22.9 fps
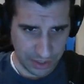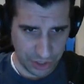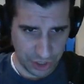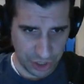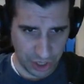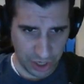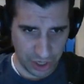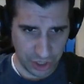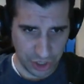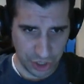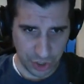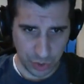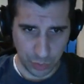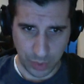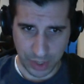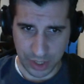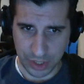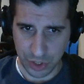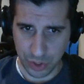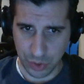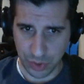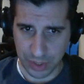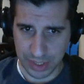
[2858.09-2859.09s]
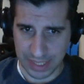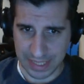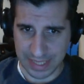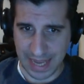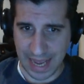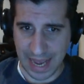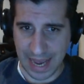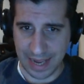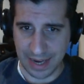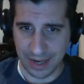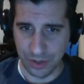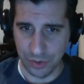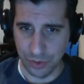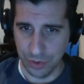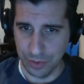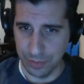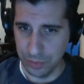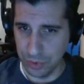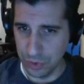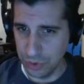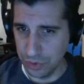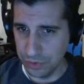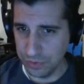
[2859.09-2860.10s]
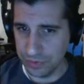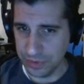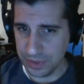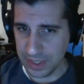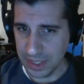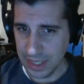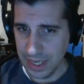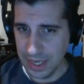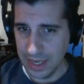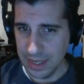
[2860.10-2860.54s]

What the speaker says: changes when a source is added or removed,